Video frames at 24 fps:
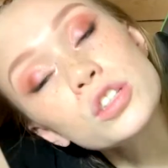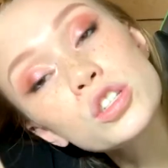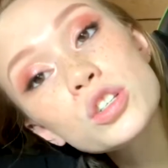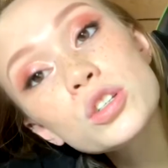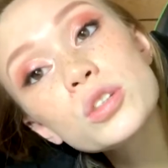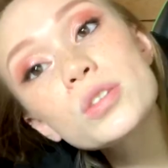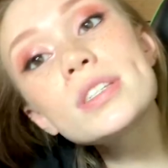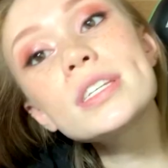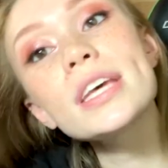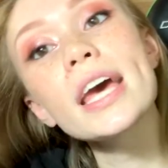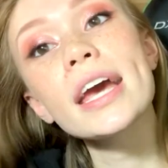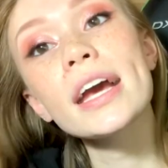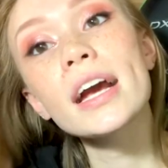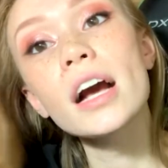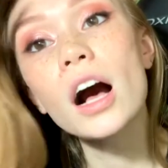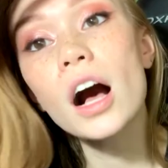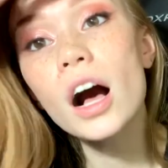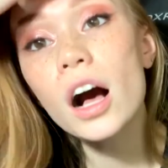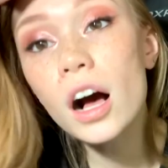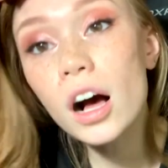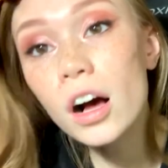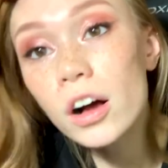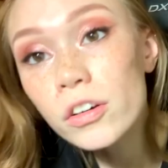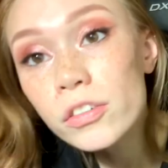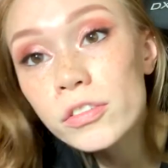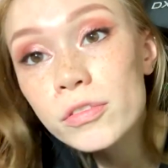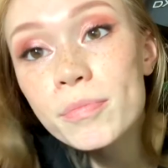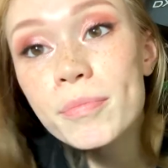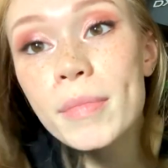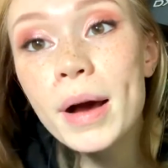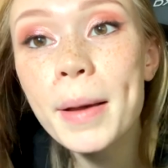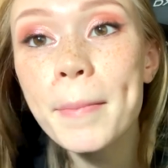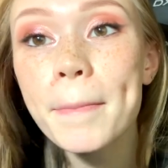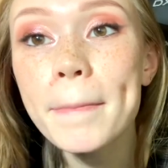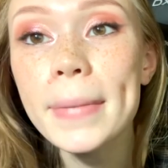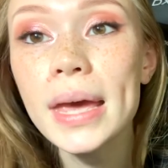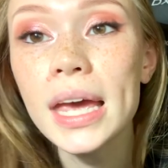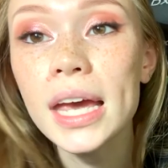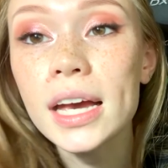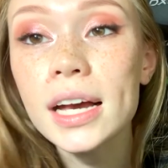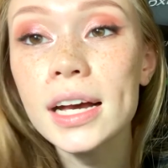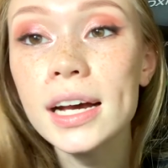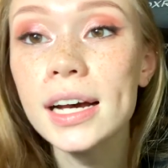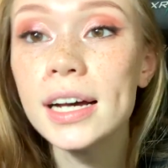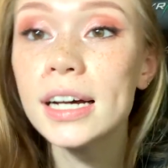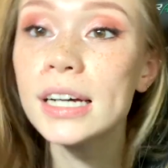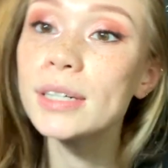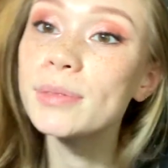to take off my
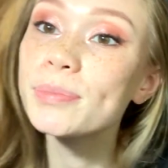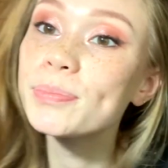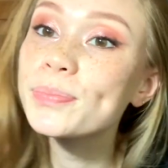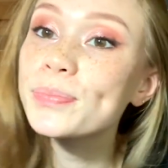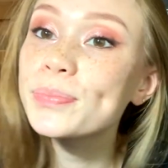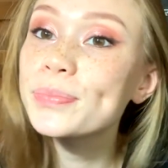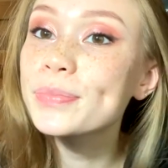makeup.